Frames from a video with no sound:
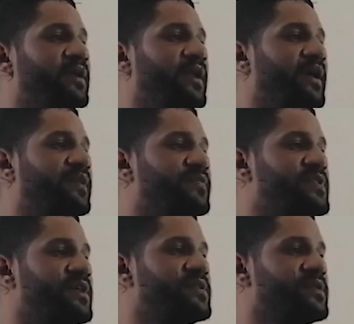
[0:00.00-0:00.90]
negative
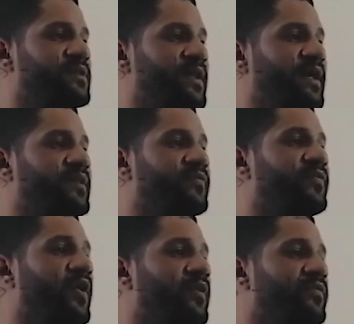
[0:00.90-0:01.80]
6, negative
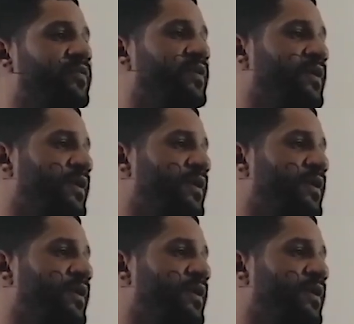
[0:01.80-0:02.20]
5,